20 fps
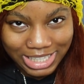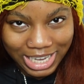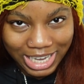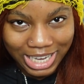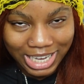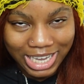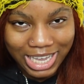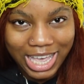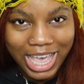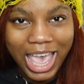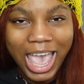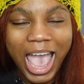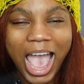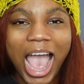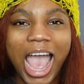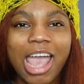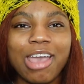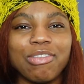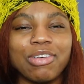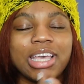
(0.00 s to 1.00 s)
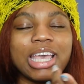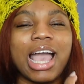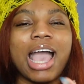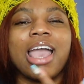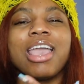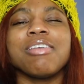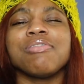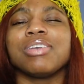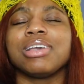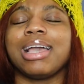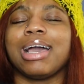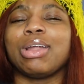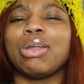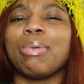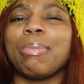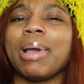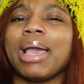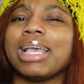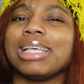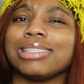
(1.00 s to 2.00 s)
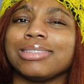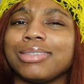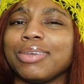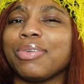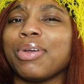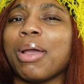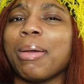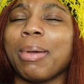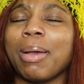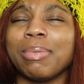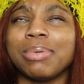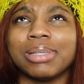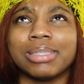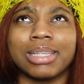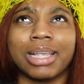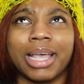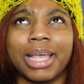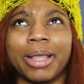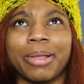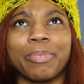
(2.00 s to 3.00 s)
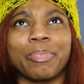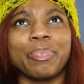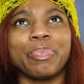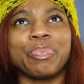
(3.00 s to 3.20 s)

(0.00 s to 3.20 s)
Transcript: Like I even got on my Instagram. I was like,